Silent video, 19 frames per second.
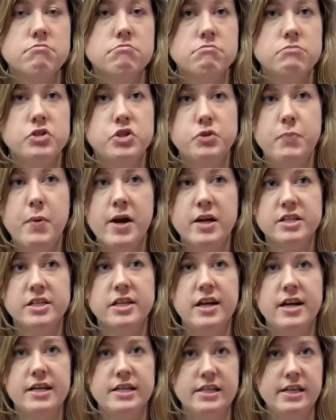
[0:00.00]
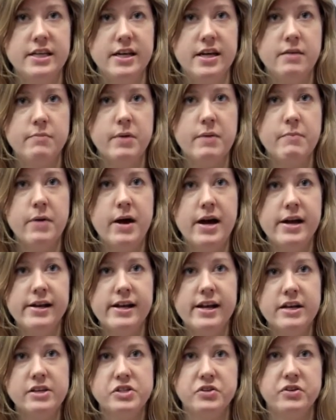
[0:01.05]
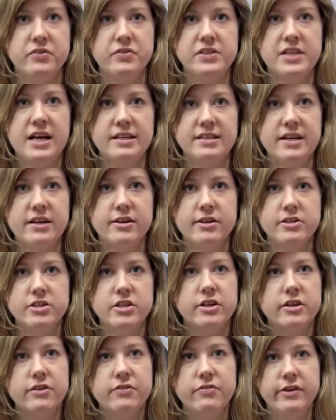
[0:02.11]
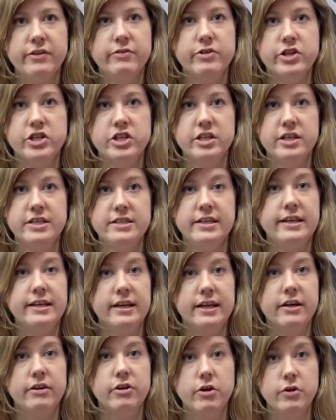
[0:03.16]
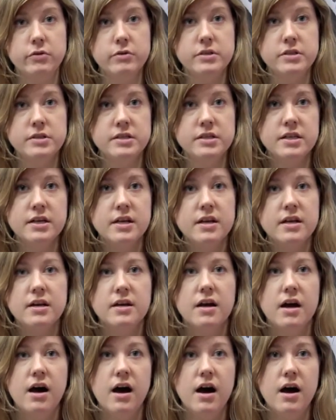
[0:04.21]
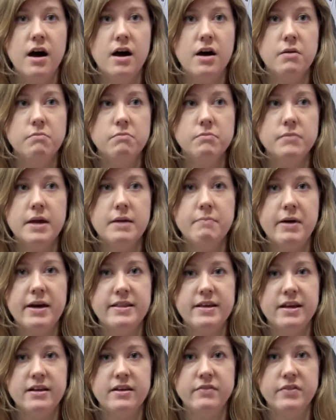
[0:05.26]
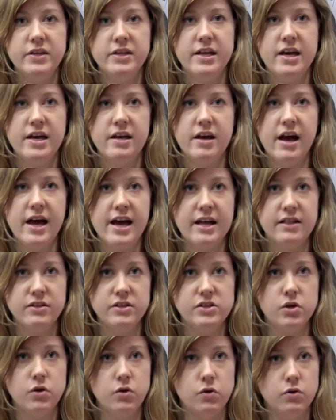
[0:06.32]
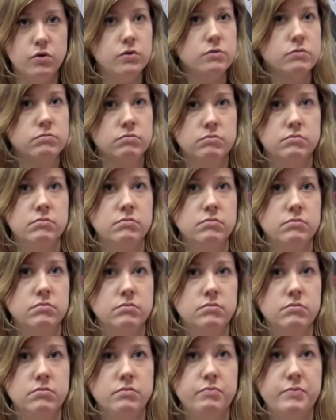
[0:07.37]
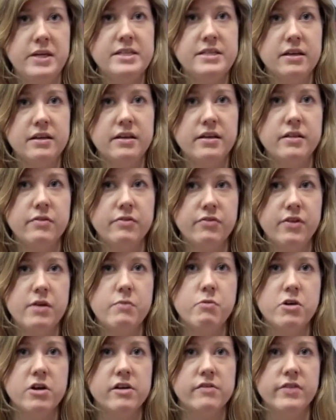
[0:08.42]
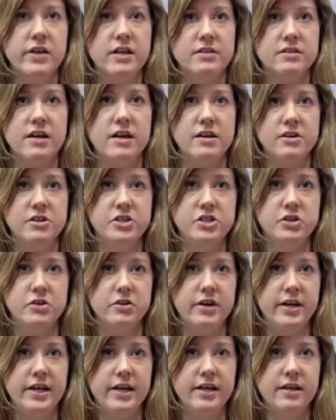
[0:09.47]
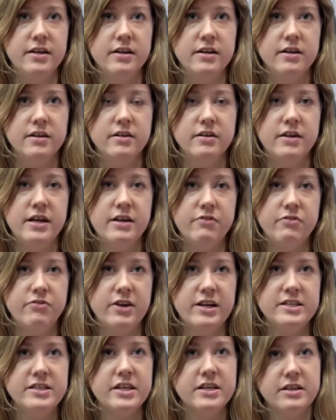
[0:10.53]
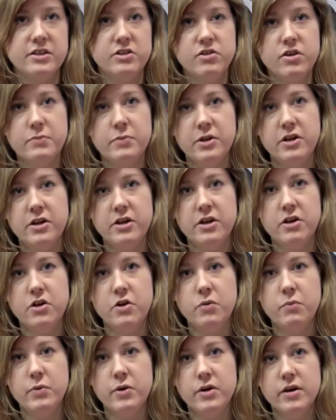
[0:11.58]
sparked an idea in my mind, and I sort of sat down and started feverishly taking notes. Mm-hmm. um, and by the end of the day, I had this whole... basically the framework of the entire story, mm-hmm. and frantically scribbled in a notebook.